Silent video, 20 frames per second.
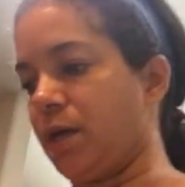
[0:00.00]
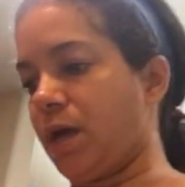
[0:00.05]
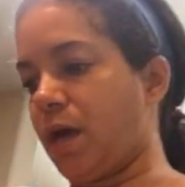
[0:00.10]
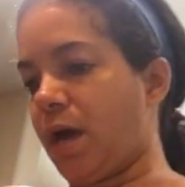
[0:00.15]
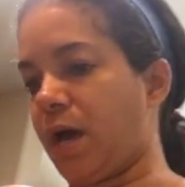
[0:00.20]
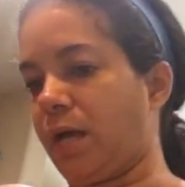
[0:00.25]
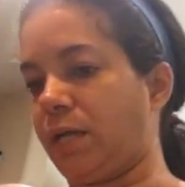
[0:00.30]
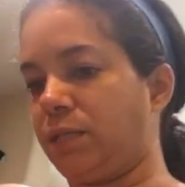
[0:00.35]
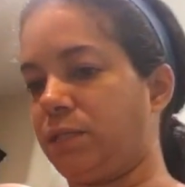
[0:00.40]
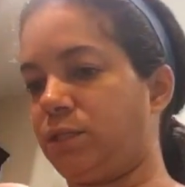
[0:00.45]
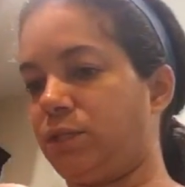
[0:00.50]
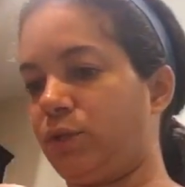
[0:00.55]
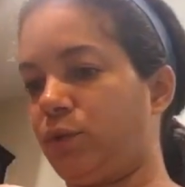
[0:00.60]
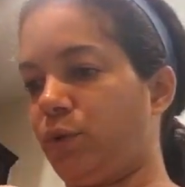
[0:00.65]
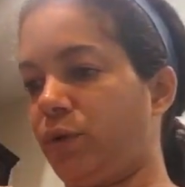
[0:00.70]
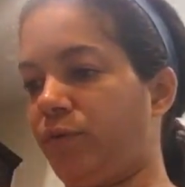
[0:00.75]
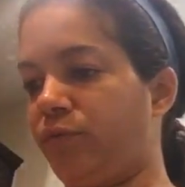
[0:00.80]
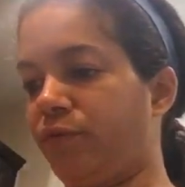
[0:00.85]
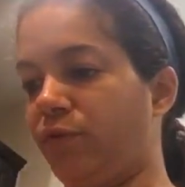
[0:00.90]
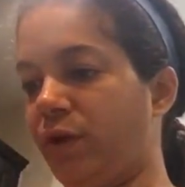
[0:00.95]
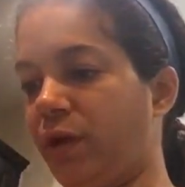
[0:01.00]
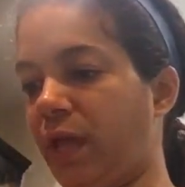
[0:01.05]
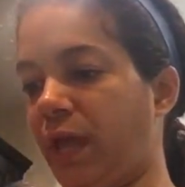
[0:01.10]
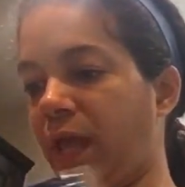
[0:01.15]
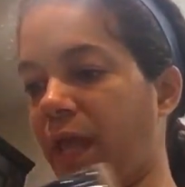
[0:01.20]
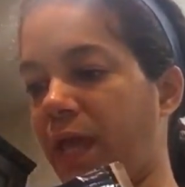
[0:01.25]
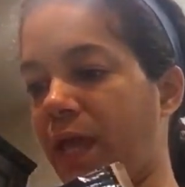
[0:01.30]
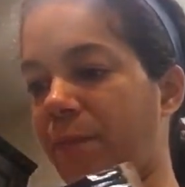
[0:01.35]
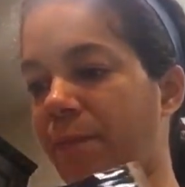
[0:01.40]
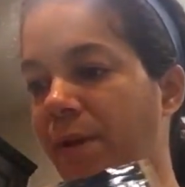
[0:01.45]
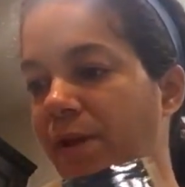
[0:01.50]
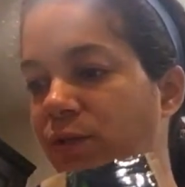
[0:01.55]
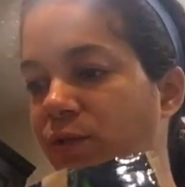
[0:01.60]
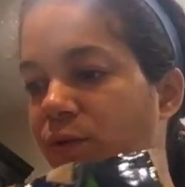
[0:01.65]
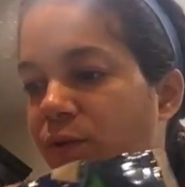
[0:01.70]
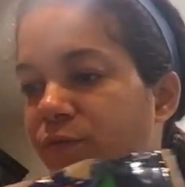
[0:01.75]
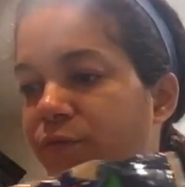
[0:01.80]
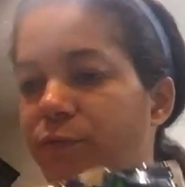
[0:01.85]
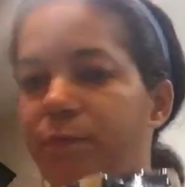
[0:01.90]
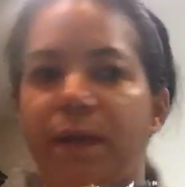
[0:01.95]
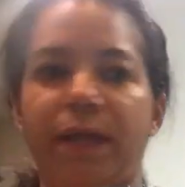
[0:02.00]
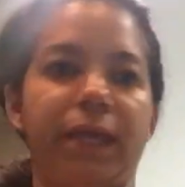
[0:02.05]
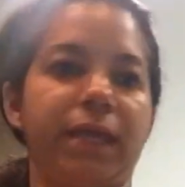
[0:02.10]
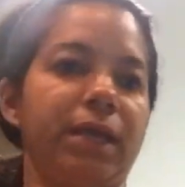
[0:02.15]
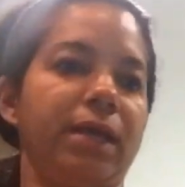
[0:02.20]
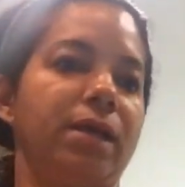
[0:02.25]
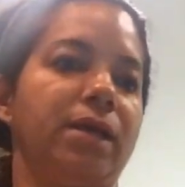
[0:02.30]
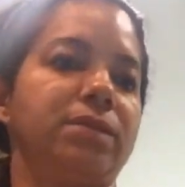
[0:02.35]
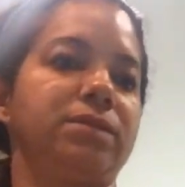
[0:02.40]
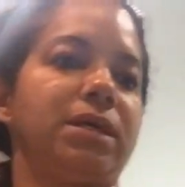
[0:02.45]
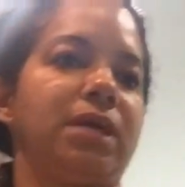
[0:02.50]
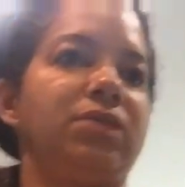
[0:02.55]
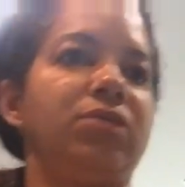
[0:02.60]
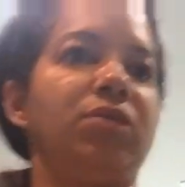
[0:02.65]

I do it for him, I do it for my kids, I do